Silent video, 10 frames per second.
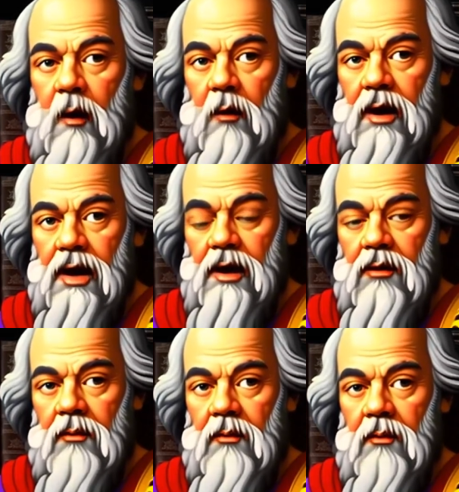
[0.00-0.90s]
The number
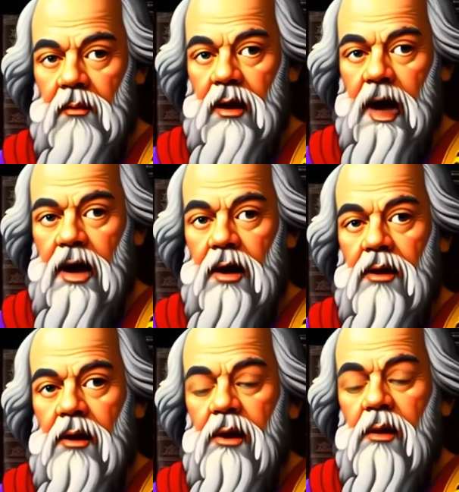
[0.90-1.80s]

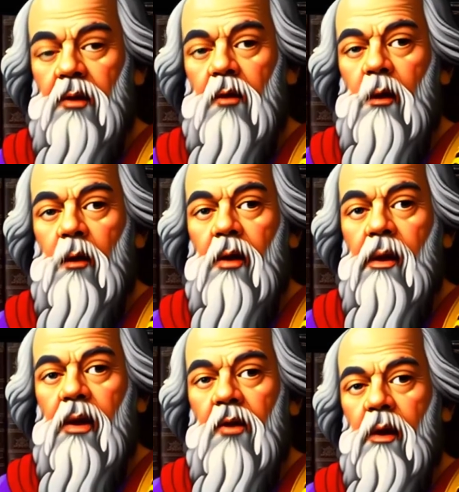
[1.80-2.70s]

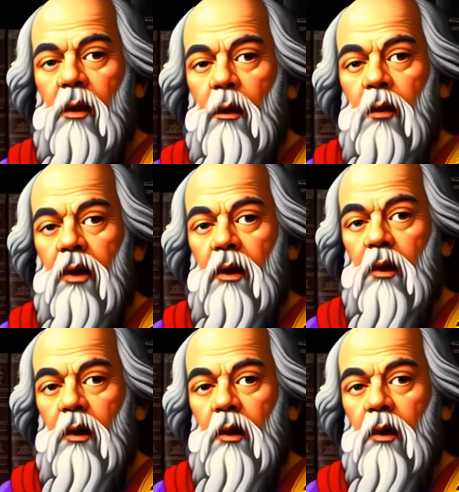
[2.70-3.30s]
4466 carries